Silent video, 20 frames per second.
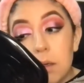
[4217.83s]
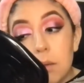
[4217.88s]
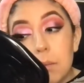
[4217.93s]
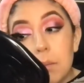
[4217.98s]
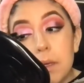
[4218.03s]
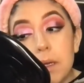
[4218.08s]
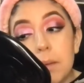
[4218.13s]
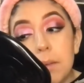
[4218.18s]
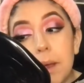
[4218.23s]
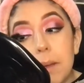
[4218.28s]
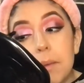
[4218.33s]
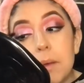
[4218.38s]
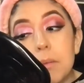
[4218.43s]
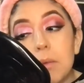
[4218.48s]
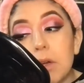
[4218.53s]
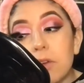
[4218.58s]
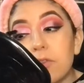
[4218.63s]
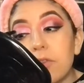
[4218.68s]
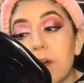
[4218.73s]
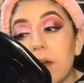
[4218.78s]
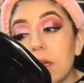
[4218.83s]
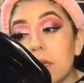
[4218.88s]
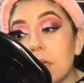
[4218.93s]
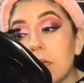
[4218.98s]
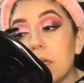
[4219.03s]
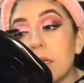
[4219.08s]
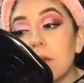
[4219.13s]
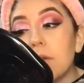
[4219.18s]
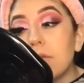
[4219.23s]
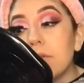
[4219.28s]
But it might be more
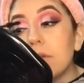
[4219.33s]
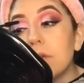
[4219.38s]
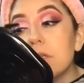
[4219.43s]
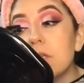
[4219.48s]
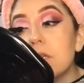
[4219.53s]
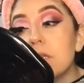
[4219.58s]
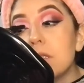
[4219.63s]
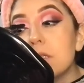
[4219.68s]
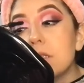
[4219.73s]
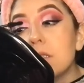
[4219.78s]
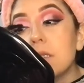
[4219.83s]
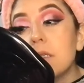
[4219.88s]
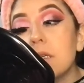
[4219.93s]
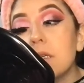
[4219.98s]
fun if we just